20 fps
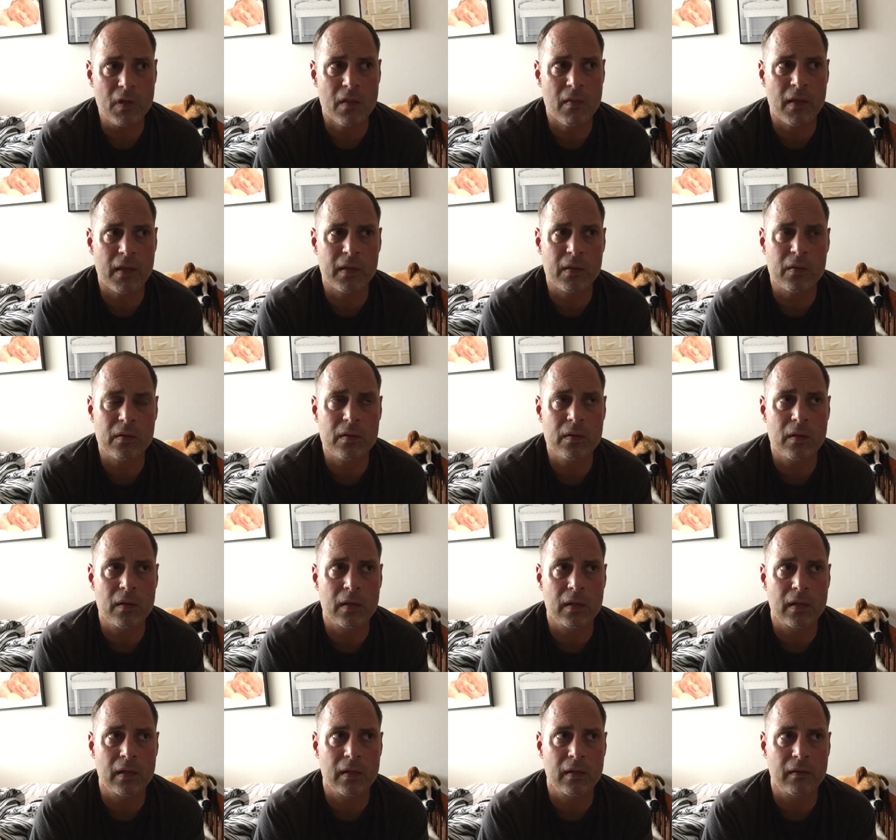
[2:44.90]
Like
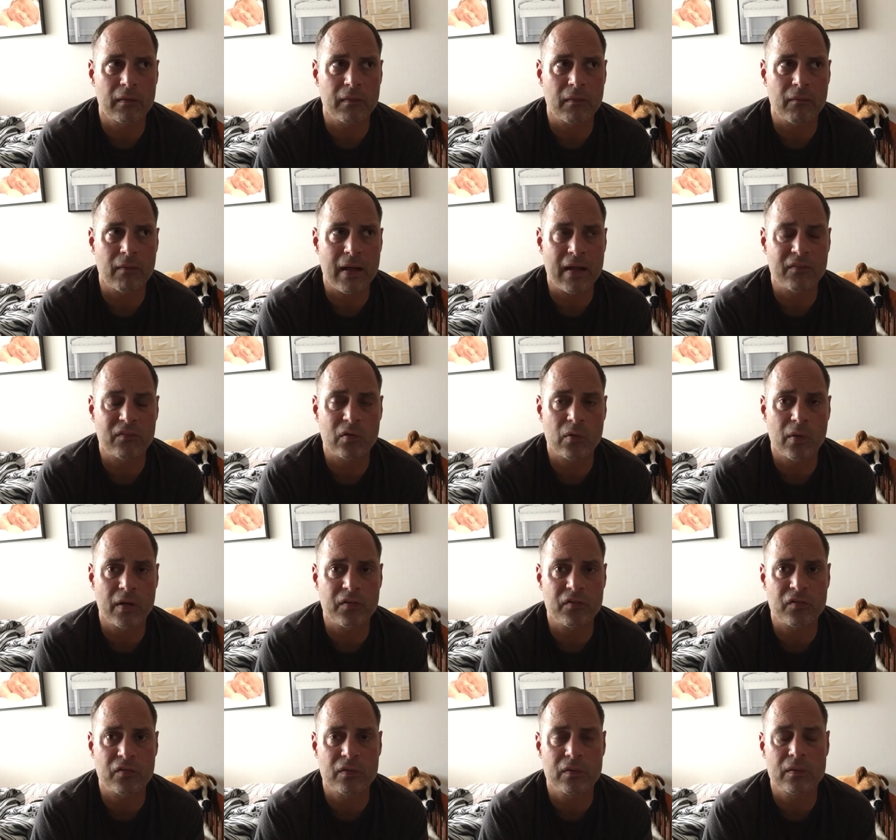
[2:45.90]
the last
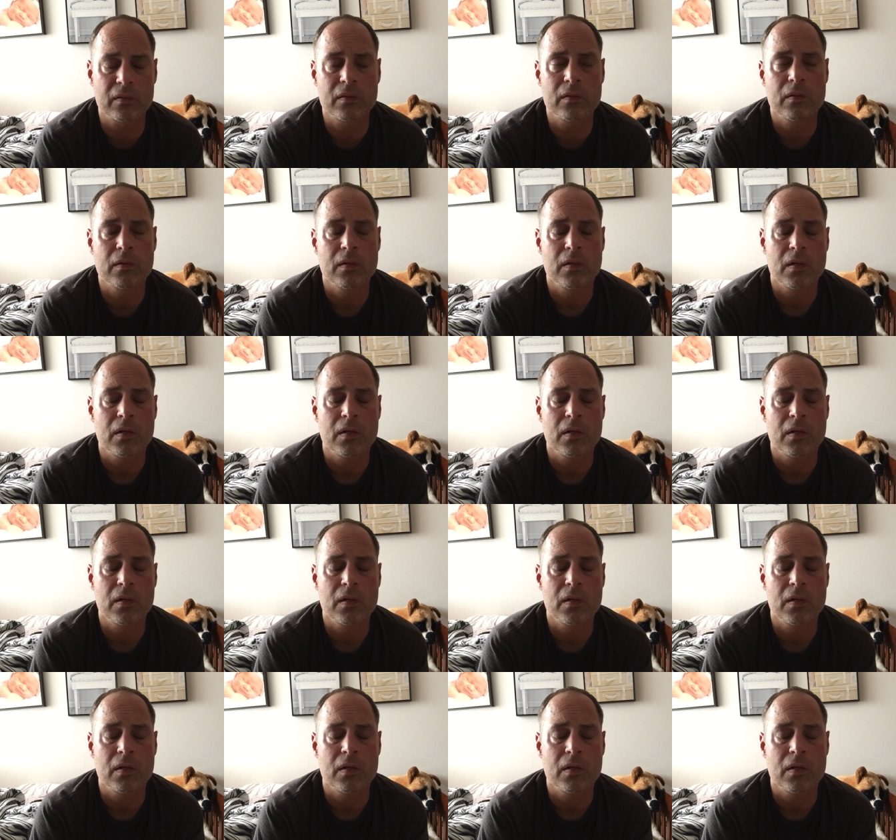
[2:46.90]
question